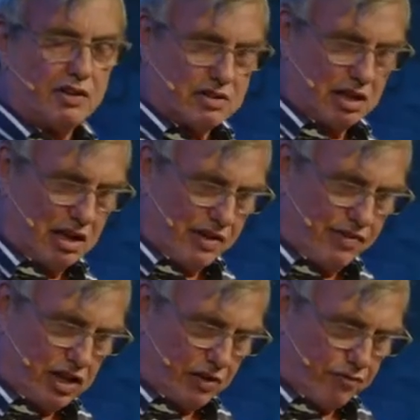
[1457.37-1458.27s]
to live a
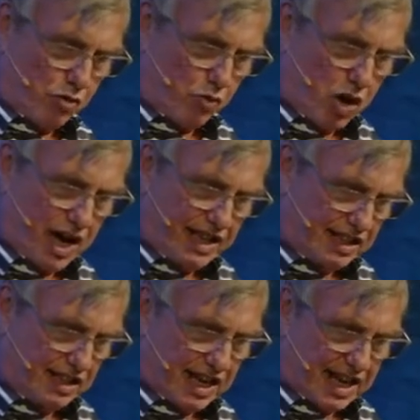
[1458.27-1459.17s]
different way
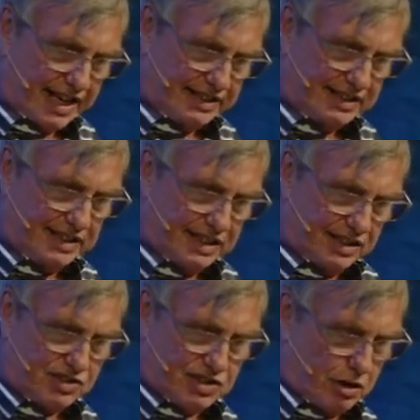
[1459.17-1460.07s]
than that and
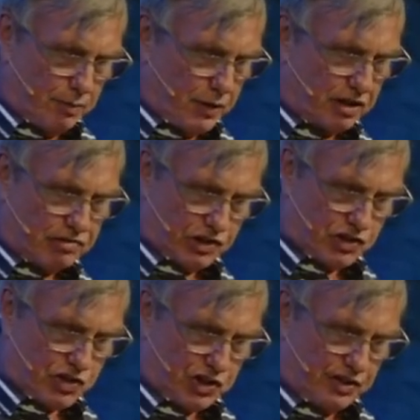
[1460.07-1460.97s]
still be a
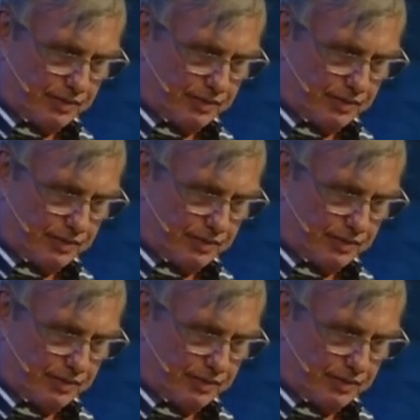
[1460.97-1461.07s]
Christian.